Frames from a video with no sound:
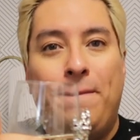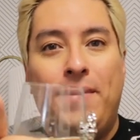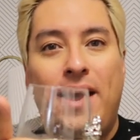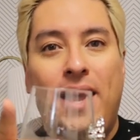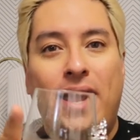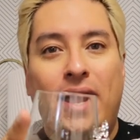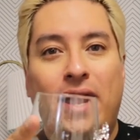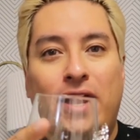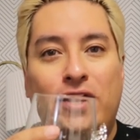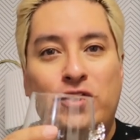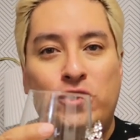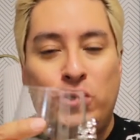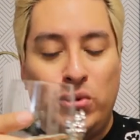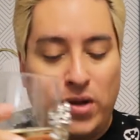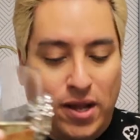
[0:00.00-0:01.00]
my
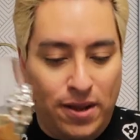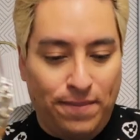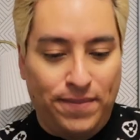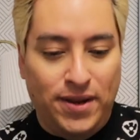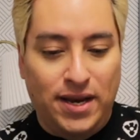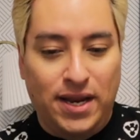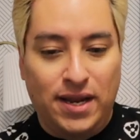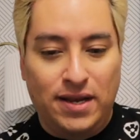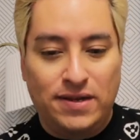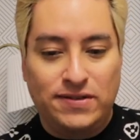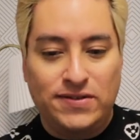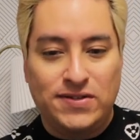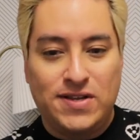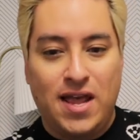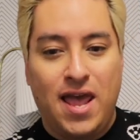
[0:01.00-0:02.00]
two
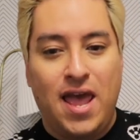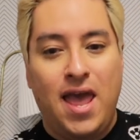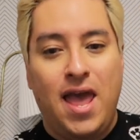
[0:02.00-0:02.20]
companies,